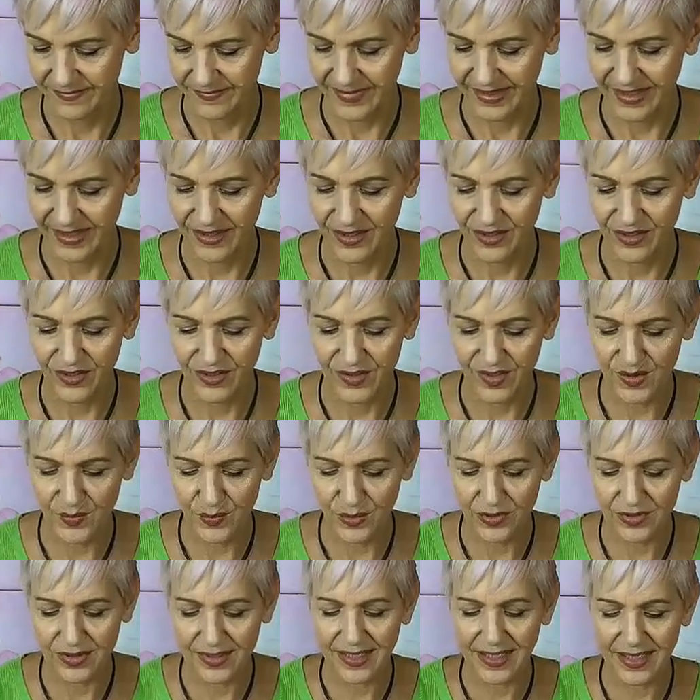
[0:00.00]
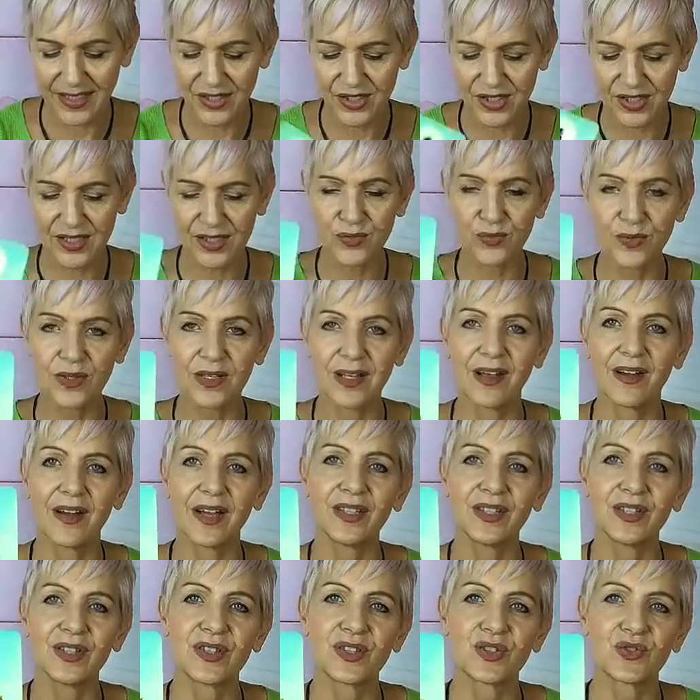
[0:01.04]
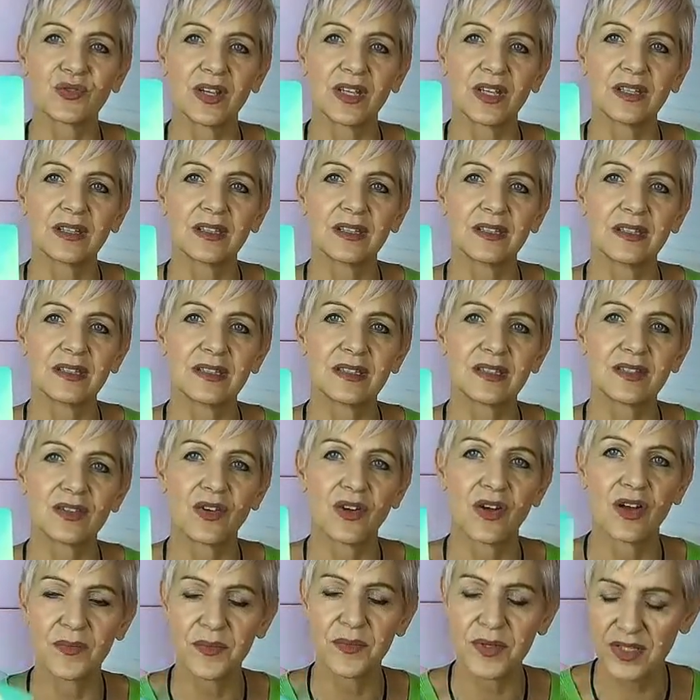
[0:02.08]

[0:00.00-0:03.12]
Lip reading: Oh, Spirit's saying just to rely on your strength at this time.